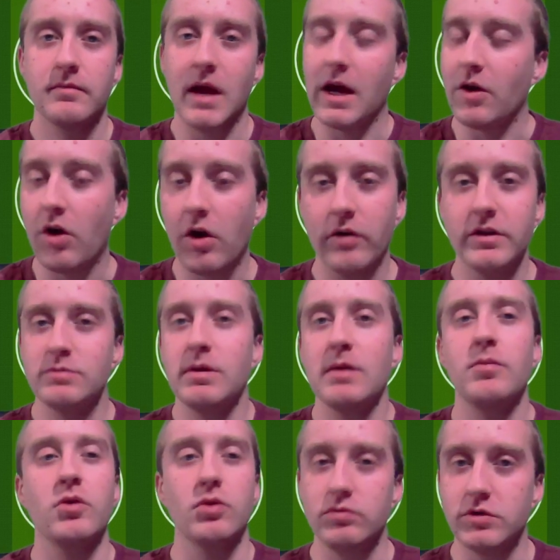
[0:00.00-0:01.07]
And all these
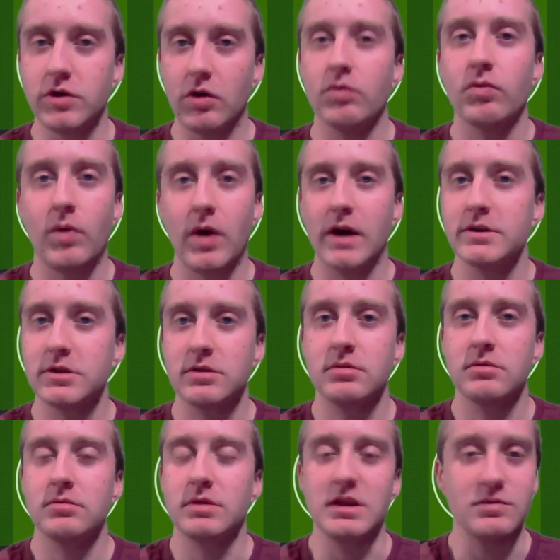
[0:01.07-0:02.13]
people who don't watch
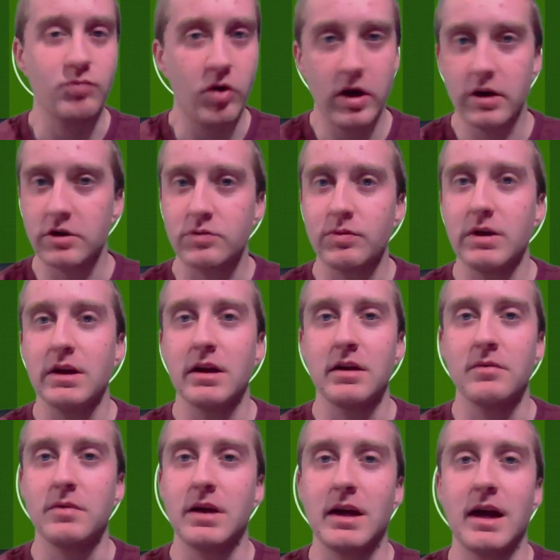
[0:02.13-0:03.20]
these players week in
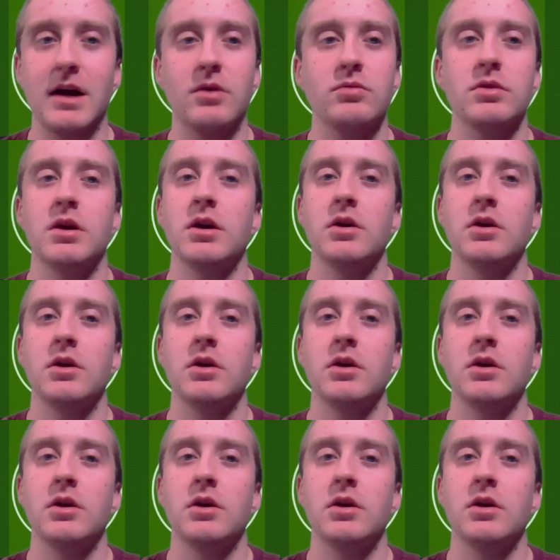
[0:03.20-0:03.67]
and week out,